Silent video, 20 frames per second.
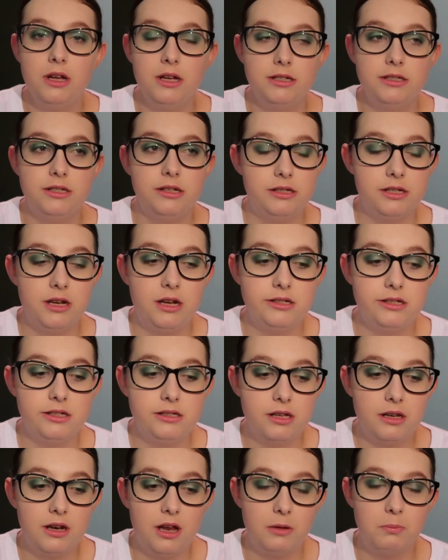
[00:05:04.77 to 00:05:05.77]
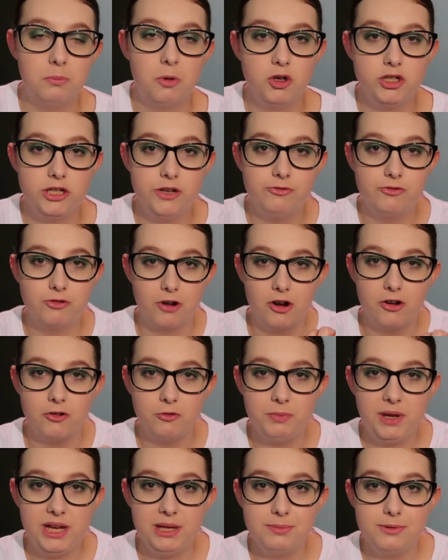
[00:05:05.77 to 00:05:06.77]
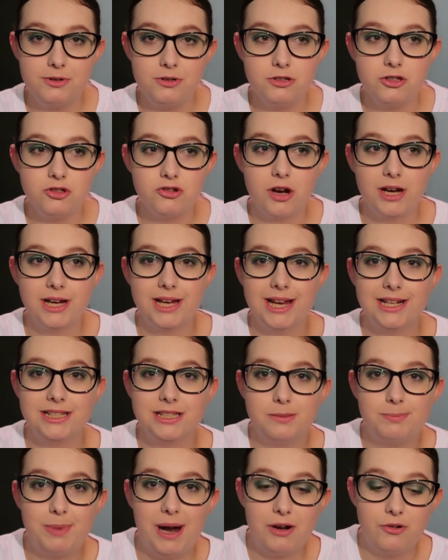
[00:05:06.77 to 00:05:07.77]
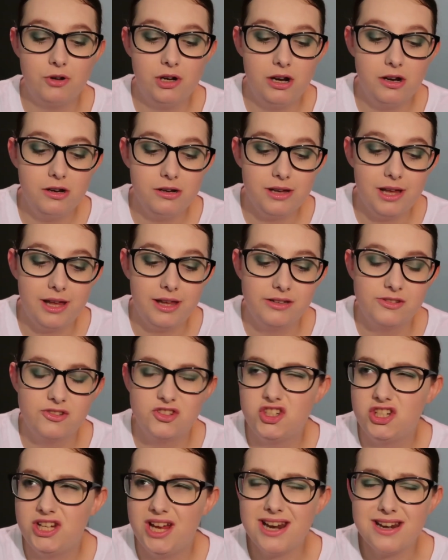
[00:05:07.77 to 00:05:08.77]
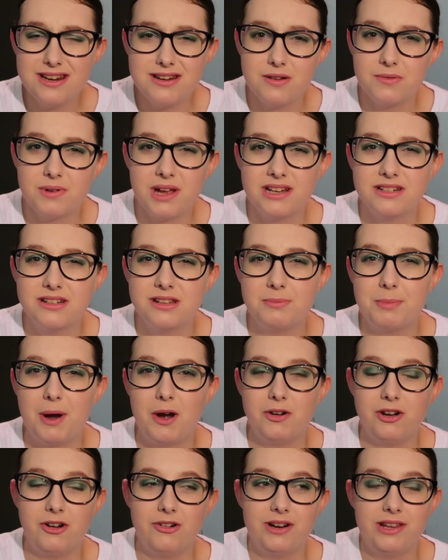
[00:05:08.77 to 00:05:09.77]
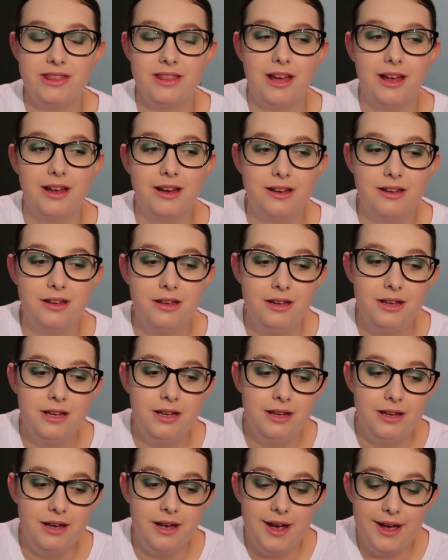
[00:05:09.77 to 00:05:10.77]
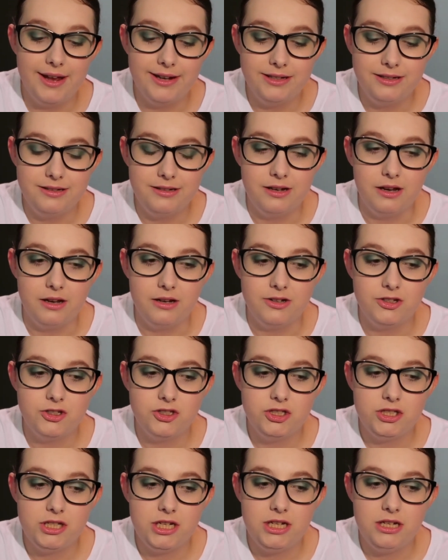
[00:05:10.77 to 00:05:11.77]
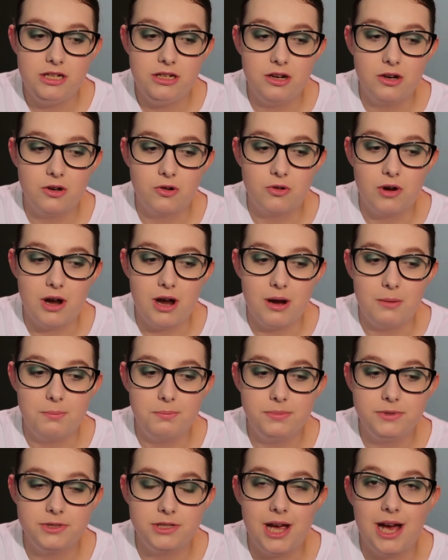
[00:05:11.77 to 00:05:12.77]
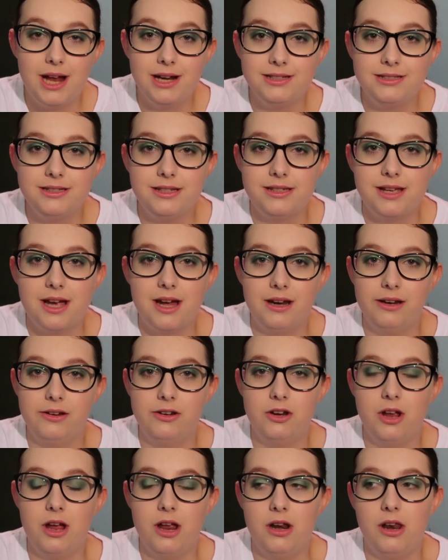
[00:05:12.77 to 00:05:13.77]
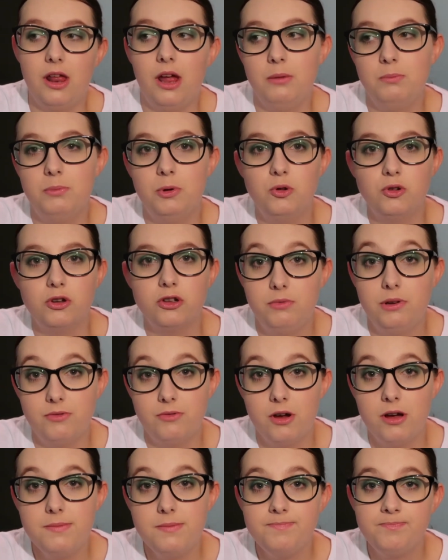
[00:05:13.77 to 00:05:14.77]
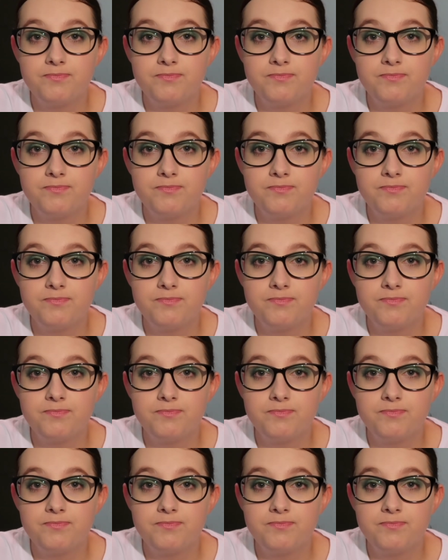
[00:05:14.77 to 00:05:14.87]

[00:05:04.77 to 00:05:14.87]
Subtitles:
decided to like push in front of people to try and get to the barrier, and she ended up getting to the barrier, I think, and she grabbed Alice's hand and like pulled it with her,